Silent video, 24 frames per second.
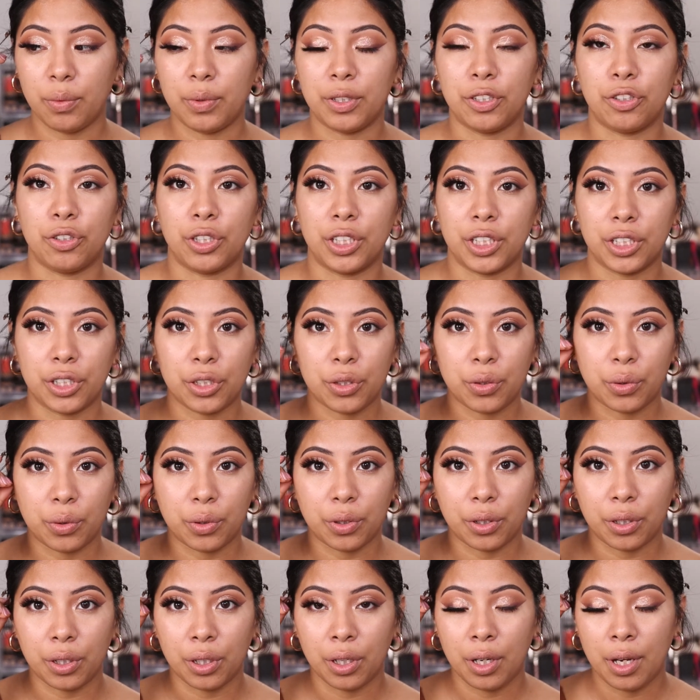with
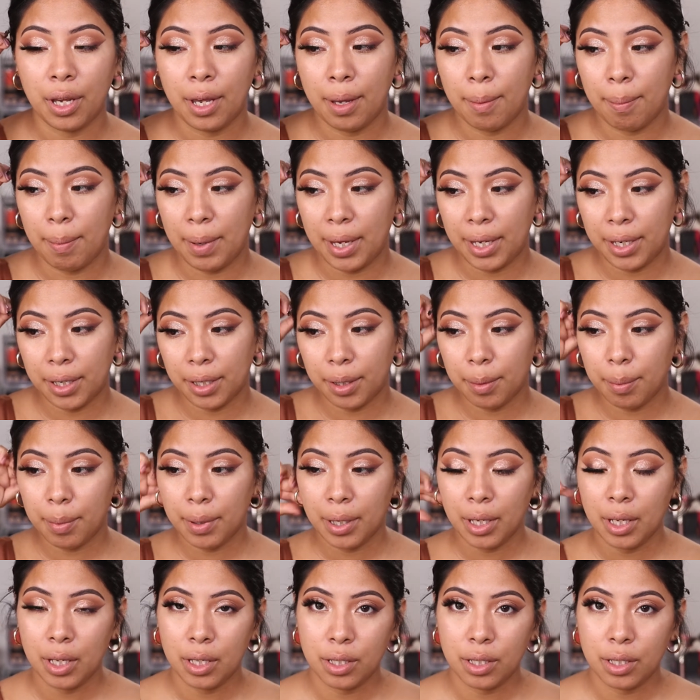drugstore makeup.